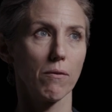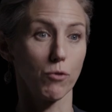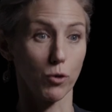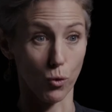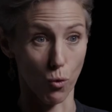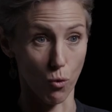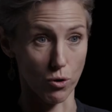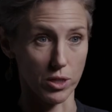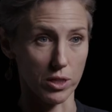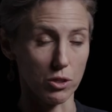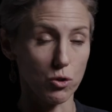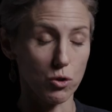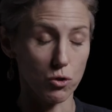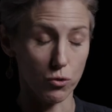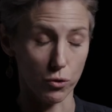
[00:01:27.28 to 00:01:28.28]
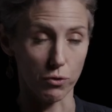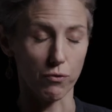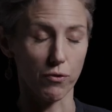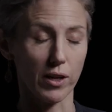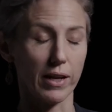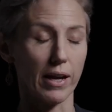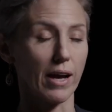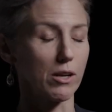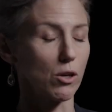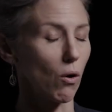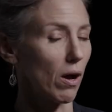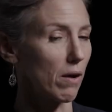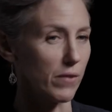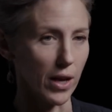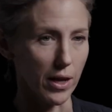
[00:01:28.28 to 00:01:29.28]
record it truthfully and
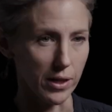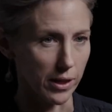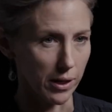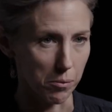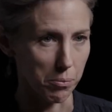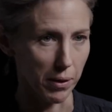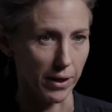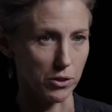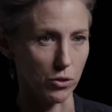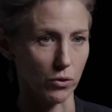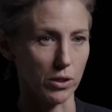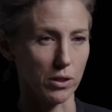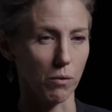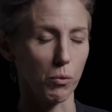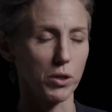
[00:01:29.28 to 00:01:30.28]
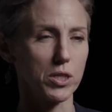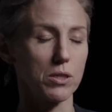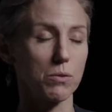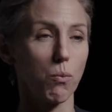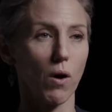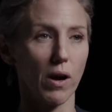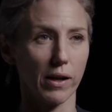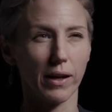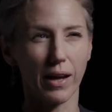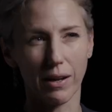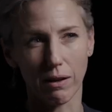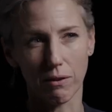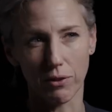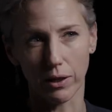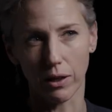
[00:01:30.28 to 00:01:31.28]
not have any impact on it, which is why,
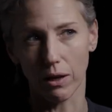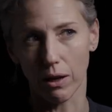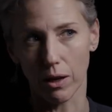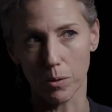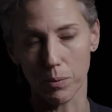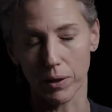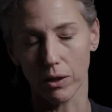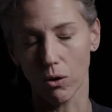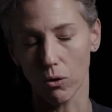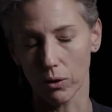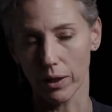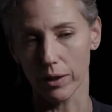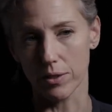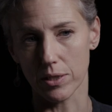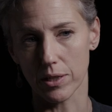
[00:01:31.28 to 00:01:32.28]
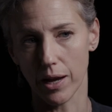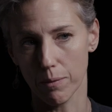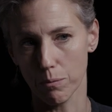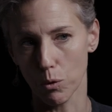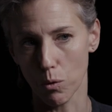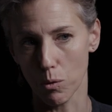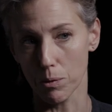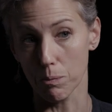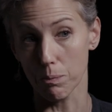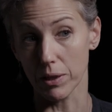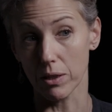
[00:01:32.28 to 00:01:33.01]
again, I think I like being a long lens camera woman,